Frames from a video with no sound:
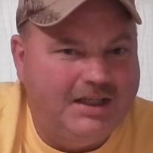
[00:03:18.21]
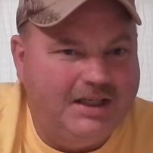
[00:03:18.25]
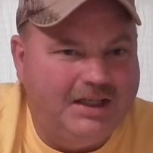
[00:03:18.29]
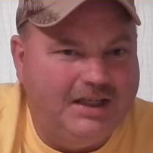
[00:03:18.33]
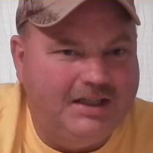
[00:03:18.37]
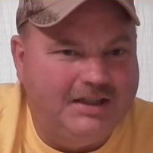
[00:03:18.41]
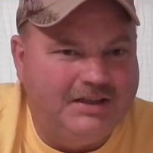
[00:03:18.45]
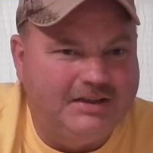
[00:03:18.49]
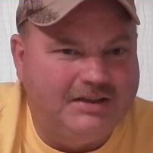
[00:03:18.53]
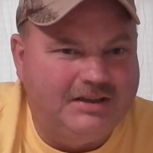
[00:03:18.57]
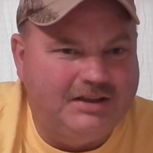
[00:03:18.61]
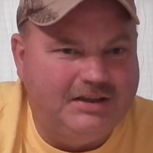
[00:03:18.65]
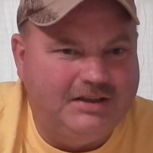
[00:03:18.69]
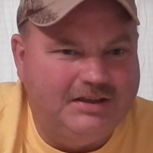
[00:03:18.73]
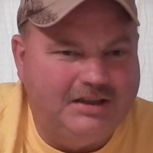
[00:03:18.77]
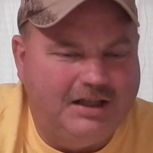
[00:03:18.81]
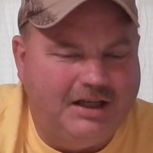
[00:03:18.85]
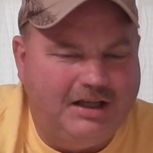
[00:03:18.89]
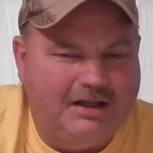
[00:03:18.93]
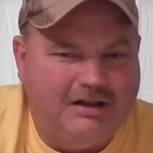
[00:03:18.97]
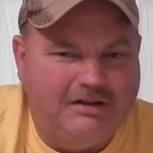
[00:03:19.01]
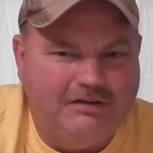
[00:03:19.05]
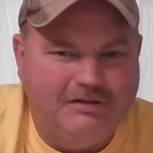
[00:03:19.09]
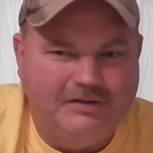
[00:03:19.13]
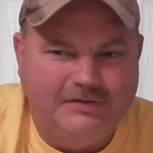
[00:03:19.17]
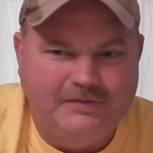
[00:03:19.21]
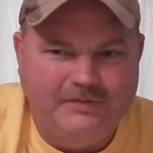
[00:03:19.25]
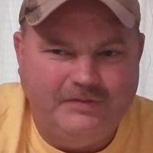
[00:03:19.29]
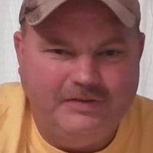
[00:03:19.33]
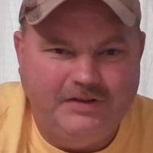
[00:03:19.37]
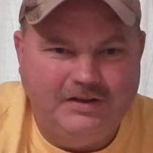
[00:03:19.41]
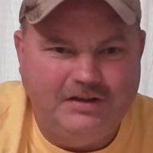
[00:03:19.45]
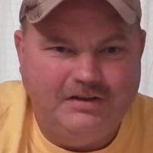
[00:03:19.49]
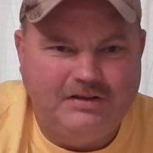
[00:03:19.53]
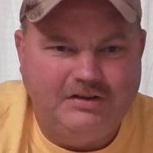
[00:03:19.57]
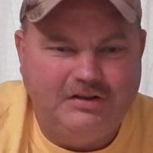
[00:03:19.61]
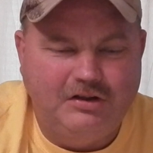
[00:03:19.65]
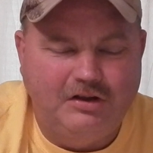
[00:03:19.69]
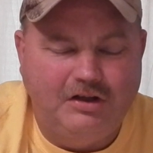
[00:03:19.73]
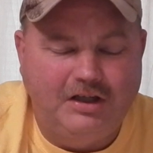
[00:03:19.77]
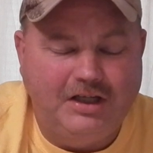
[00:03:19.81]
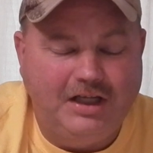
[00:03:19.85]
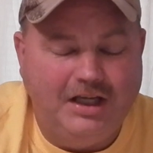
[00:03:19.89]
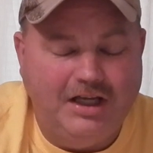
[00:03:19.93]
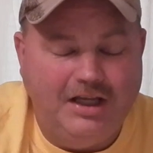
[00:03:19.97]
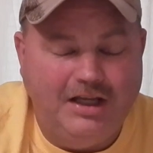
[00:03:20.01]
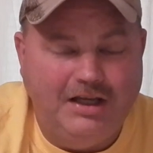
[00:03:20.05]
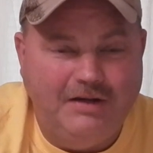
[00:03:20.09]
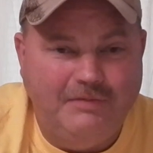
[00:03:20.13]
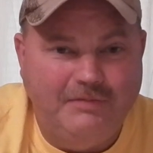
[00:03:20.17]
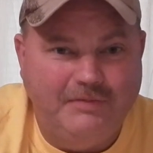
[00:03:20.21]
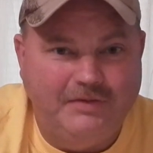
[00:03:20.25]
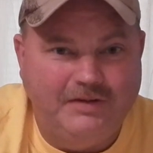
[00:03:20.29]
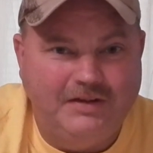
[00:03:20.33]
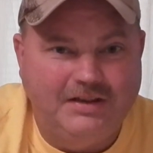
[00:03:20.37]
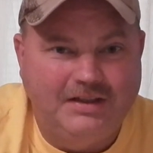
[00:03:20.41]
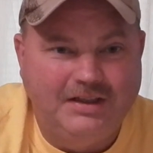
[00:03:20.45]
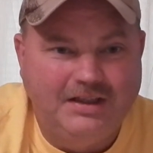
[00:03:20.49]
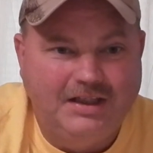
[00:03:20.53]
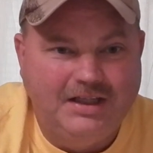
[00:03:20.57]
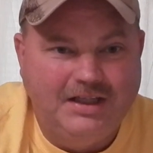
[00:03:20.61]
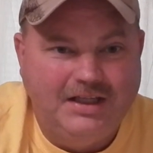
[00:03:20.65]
and she's all shooken up and